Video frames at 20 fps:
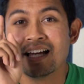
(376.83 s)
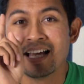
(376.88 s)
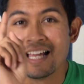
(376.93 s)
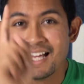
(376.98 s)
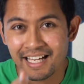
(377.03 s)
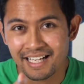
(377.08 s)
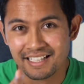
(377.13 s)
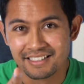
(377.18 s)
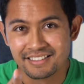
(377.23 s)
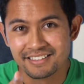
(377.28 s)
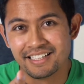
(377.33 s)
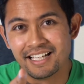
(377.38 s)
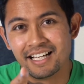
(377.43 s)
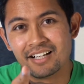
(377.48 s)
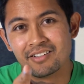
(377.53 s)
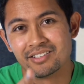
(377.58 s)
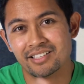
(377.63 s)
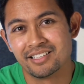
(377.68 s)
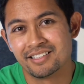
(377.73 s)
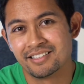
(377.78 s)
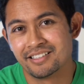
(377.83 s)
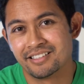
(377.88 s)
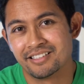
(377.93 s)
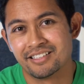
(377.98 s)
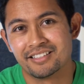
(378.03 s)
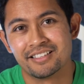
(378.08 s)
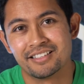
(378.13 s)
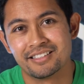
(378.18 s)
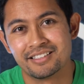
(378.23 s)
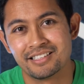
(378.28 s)
hands down, this is
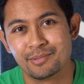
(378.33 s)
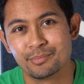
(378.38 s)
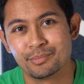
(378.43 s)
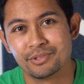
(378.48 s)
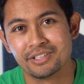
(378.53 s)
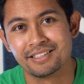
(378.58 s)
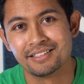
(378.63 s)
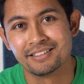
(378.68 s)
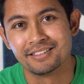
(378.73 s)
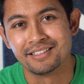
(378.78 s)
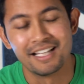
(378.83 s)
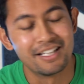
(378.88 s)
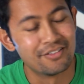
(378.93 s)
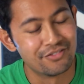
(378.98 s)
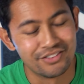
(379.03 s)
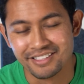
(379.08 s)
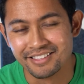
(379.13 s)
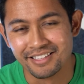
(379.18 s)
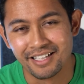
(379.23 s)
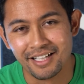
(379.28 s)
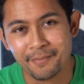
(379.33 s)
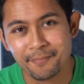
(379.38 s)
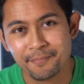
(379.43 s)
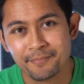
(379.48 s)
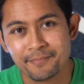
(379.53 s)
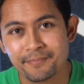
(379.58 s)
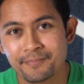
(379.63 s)
the lens I'm bringing every time.